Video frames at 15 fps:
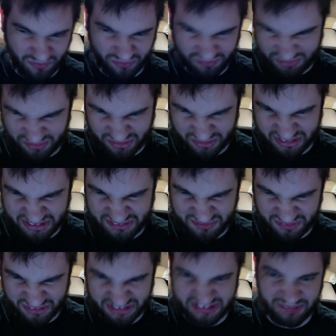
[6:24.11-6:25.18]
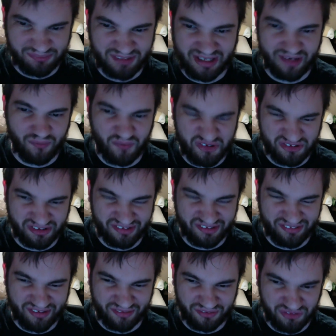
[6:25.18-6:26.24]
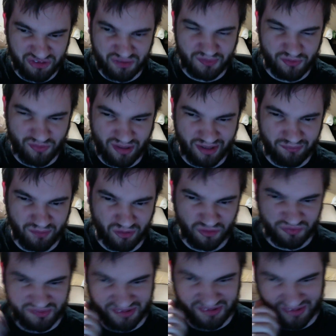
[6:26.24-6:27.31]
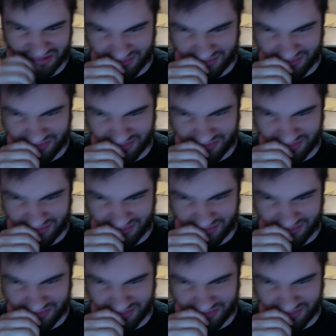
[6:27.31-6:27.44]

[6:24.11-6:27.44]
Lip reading: or just some kind of wish like that on the Super Dragon Balls. Because